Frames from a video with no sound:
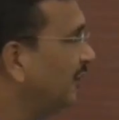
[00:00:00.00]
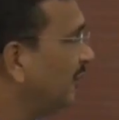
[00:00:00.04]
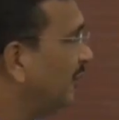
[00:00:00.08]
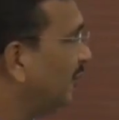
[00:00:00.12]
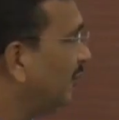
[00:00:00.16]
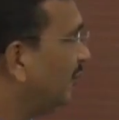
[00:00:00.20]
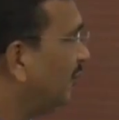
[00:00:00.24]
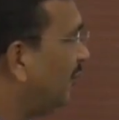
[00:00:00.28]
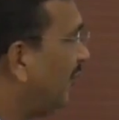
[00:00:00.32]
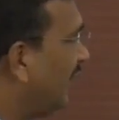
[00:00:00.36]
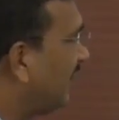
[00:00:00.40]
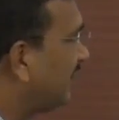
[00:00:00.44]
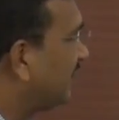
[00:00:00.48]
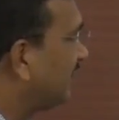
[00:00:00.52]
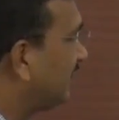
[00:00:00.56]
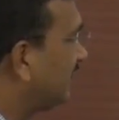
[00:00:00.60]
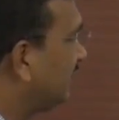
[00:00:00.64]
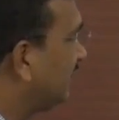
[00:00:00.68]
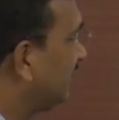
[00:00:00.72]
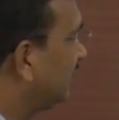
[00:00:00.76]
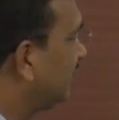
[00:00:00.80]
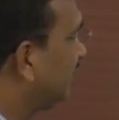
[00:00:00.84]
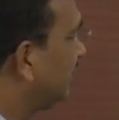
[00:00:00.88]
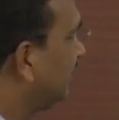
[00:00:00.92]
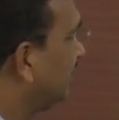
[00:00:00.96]
What it
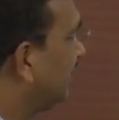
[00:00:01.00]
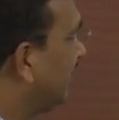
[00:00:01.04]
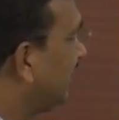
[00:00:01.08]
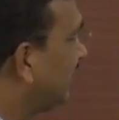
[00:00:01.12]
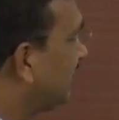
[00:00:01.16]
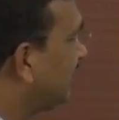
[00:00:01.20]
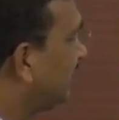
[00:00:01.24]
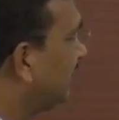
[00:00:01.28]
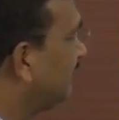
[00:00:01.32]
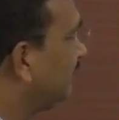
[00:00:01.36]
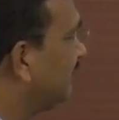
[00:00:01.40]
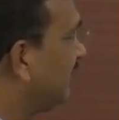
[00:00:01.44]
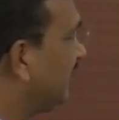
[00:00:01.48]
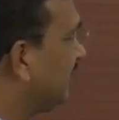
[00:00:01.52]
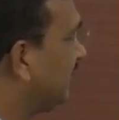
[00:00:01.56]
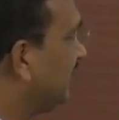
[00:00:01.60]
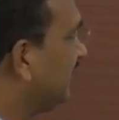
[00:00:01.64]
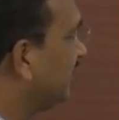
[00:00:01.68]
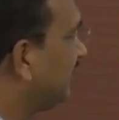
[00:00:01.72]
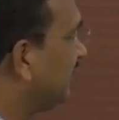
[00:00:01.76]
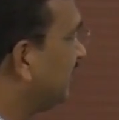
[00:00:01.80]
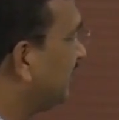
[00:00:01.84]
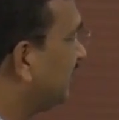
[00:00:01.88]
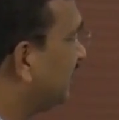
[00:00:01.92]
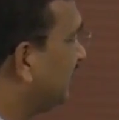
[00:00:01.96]
is in that
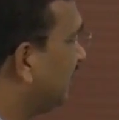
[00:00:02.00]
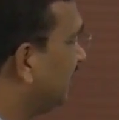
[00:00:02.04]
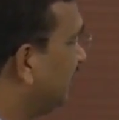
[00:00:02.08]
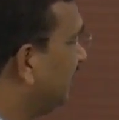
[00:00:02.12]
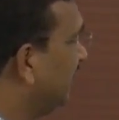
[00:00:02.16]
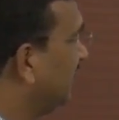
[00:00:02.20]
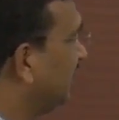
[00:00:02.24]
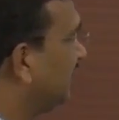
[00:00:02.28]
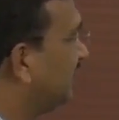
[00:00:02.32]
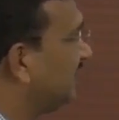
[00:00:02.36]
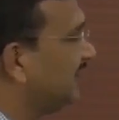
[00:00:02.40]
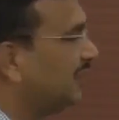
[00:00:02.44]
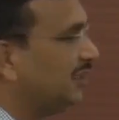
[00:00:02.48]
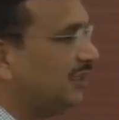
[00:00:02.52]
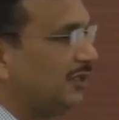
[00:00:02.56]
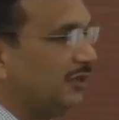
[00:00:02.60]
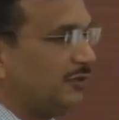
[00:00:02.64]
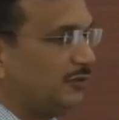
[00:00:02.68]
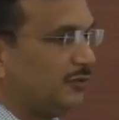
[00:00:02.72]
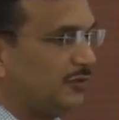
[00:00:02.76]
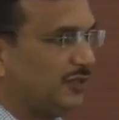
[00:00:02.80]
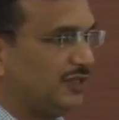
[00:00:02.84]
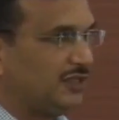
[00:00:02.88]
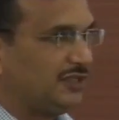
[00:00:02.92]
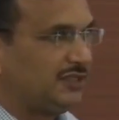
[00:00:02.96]
presentation is,
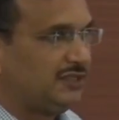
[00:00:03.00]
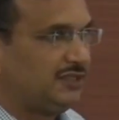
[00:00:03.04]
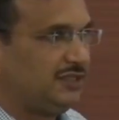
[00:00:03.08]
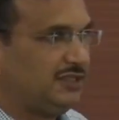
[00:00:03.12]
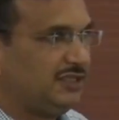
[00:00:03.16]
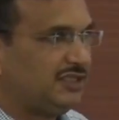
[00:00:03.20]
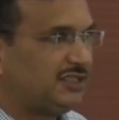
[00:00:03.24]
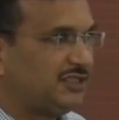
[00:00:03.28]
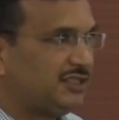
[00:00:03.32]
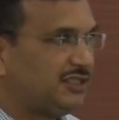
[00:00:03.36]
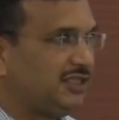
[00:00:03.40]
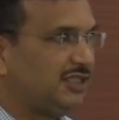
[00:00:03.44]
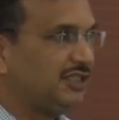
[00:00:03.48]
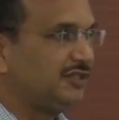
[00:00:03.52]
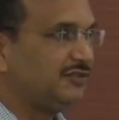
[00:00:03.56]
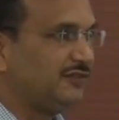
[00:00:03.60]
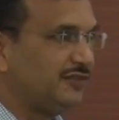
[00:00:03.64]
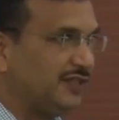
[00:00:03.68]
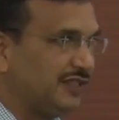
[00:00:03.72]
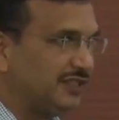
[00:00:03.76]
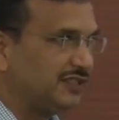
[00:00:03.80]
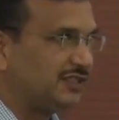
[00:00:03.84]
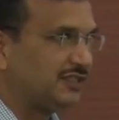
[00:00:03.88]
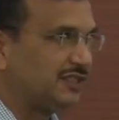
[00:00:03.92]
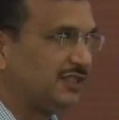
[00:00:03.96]
we
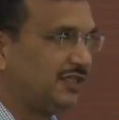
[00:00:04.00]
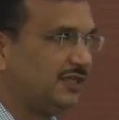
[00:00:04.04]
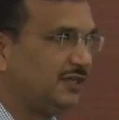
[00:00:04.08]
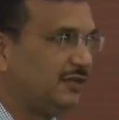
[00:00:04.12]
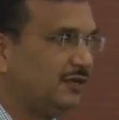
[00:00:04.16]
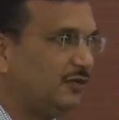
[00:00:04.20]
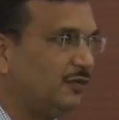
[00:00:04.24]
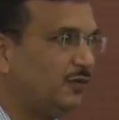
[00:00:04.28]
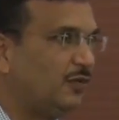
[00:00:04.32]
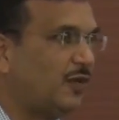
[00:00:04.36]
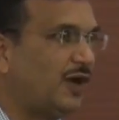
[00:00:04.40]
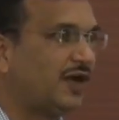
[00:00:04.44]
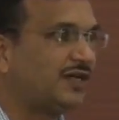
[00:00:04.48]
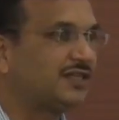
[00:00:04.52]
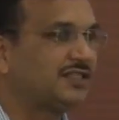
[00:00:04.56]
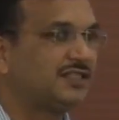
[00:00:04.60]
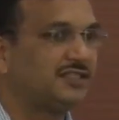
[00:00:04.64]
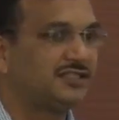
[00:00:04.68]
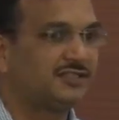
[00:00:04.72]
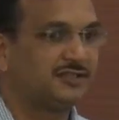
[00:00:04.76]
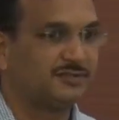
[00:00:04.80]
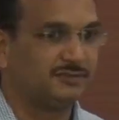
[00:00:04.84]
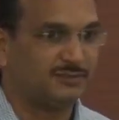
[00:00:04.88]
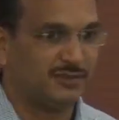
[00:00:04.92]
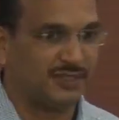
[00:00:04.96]
distinguish what is
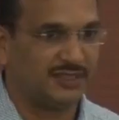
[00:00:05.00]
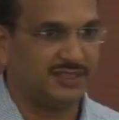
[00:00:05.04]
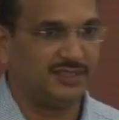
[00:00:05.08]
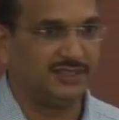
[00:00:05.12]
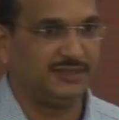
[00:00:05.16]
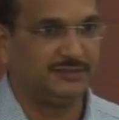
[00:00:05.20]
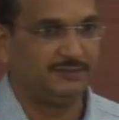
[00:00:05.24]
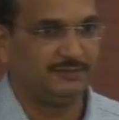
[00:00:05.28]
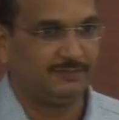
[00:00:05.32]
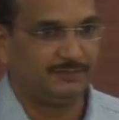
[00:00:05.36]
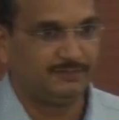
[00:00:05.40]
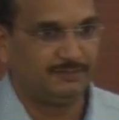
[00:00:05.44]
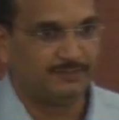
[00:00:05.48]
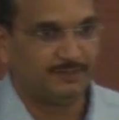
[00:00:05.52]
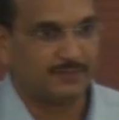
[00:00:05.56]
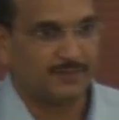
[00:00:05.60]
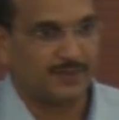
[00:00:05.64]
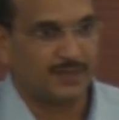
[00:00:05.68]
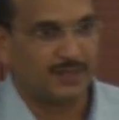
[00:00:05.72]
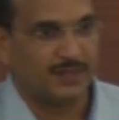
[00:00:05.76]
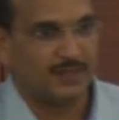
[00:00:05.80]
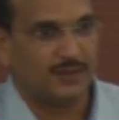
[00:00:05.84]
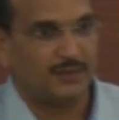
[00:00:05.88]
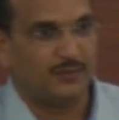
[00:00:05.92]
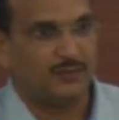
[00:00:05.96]
money,
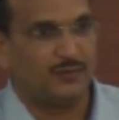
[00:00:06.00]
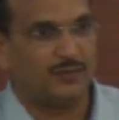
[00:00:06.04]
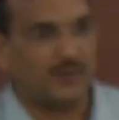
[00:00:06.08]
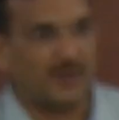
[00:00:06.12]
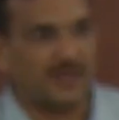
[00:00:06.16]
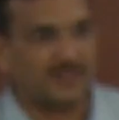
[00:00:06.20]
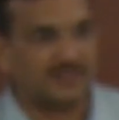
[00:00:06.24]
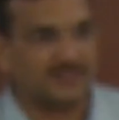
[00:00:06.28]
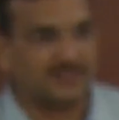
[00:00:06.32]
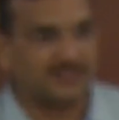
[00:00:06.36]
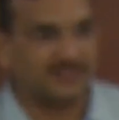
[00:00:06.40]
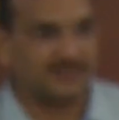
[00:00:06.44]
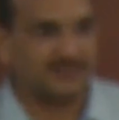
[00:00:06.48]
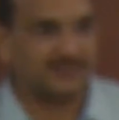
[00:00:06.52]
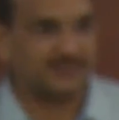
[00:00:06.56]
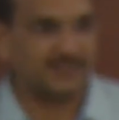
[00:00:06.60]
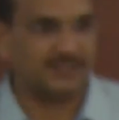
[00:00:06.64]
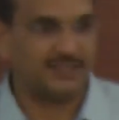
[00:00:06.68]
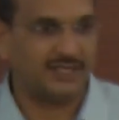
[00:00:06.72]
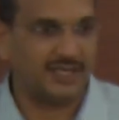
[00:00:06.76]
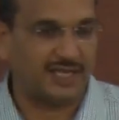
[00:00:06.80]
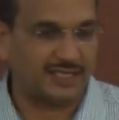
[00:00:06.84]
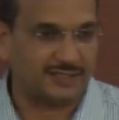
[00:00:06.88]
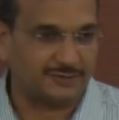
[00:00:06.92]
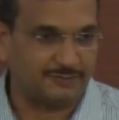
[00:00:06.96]
what is
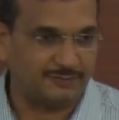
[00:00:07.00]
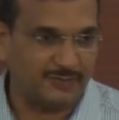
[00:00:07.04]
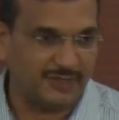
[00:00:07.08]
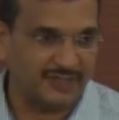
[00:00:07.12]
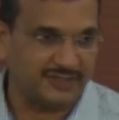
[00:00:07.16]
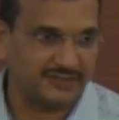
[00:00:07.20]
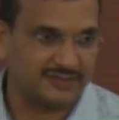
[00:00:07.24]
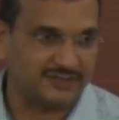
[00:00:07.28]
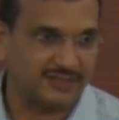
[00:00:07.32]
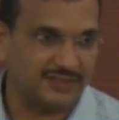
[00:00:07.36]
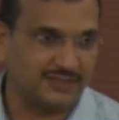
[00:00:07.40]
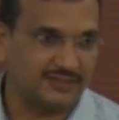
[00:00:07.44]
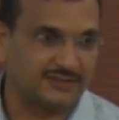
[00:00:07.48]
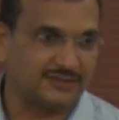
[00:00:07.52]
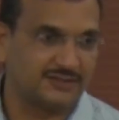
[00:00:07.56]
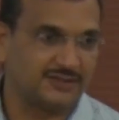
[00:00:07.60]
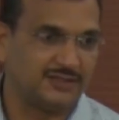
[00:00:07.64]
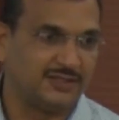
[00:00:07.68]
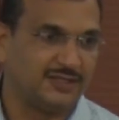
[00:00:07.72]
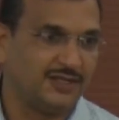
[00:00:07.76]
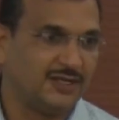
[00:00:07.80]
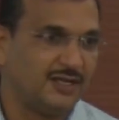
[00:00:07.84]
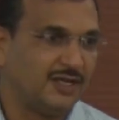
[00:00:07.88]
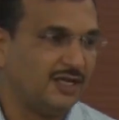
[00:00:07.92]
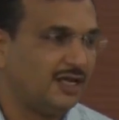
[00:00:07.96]
expenses,
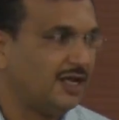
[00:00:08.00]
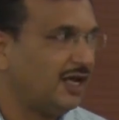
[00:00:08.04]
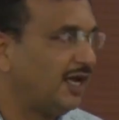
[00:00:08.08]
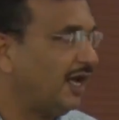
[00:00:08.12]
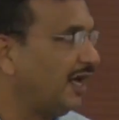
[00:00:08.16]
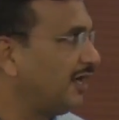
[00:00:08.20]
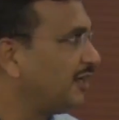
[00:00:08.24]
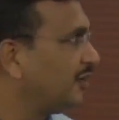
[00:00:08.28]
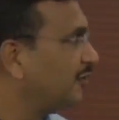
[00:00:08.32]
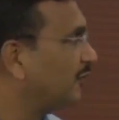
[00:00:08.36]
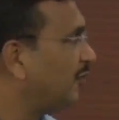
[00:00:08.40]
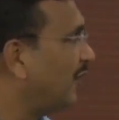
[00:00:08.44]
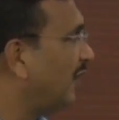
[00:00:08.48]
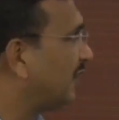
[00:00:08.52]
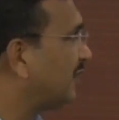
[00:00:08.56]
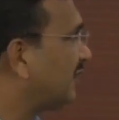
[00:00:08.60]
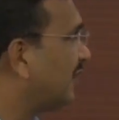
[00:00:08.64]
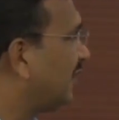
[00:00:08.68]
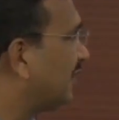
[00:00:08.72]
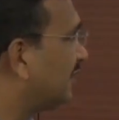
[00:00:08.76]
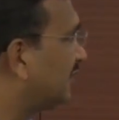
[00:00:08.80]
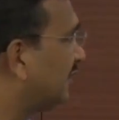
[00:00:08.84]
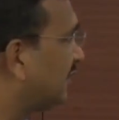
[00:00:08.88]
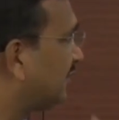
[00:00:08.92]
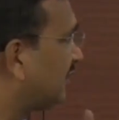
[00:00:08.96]
and what
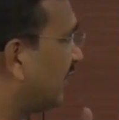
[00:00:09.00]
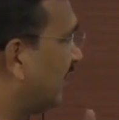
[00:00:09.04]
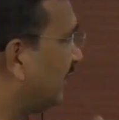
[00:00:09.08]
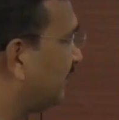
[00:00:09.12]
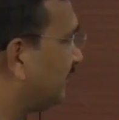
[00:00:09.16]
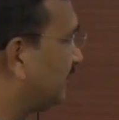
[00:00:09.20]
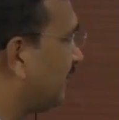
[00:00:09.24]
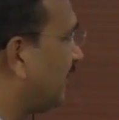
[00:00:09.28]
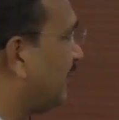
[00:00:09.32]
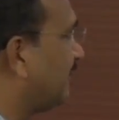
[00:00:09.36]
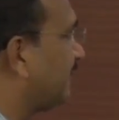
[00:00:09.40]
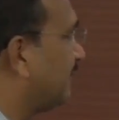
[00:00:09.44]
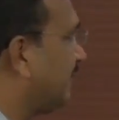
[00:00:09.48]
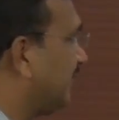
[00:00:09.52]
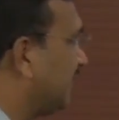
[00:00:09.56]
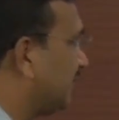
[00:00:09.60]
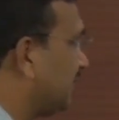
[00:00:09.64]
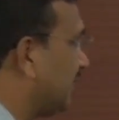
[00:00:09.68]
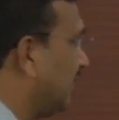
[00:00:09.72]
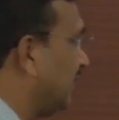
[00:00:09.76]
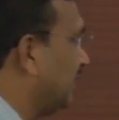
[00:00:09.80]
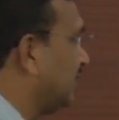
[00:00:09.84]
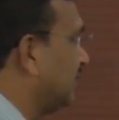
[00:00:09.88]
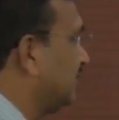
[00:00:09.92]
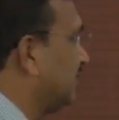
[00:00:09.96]
are the types of
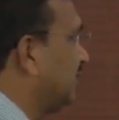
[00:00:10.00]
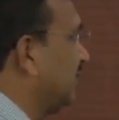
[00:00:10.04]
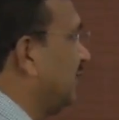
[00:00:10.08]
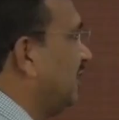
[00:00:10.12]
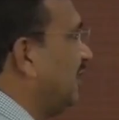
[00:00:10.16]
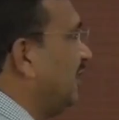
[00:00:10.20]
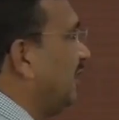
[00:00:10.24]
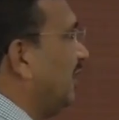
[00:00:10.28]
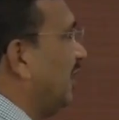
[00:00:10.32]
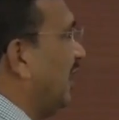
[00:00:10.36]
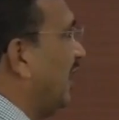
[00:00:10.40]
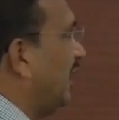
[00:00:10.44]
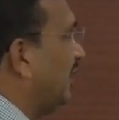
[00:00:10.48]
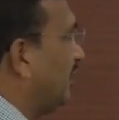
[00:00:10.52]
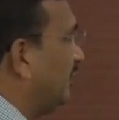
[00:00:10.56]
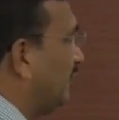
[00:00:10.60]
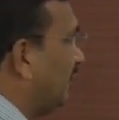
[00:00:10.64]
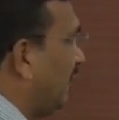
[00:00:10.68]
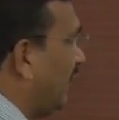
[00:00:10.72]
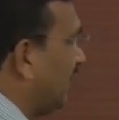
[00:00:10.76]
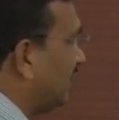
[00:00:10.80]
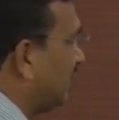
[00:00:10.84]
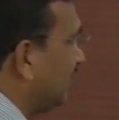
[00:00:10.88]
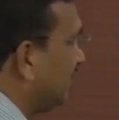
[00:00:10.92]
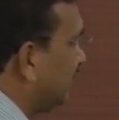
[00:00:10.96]
returns, and
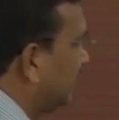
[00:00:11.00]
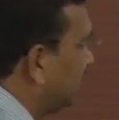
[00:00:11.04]
what is